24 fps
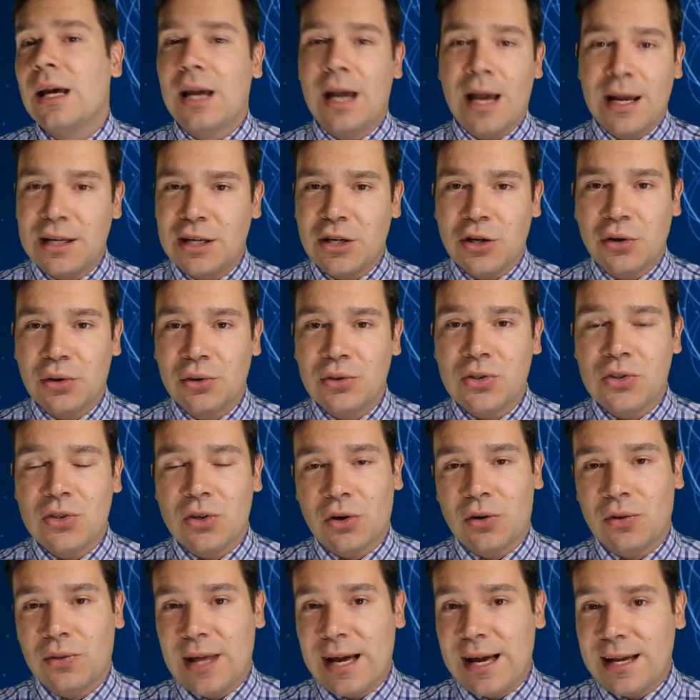anywho,
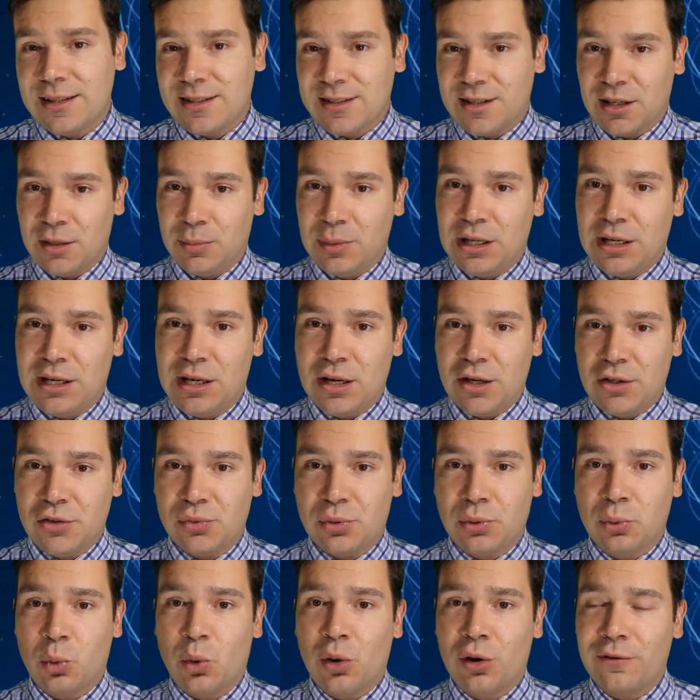so that's going to be a nice
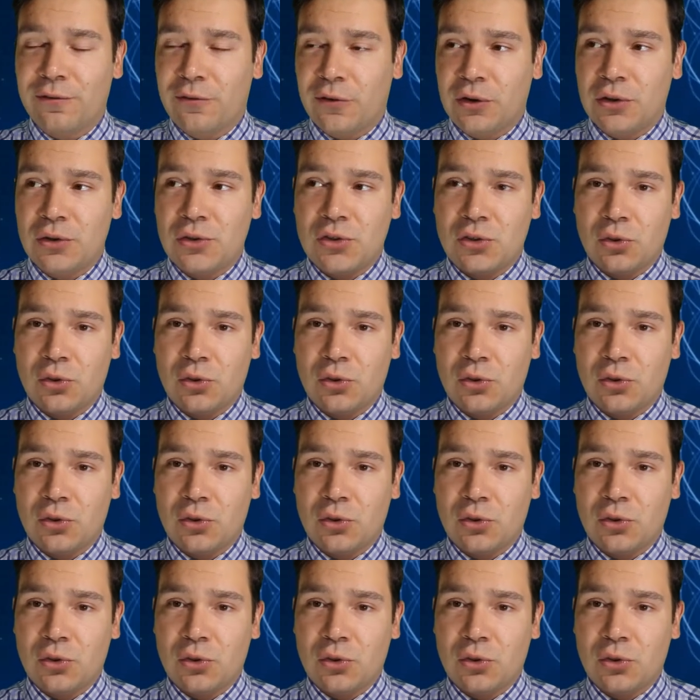reward for you.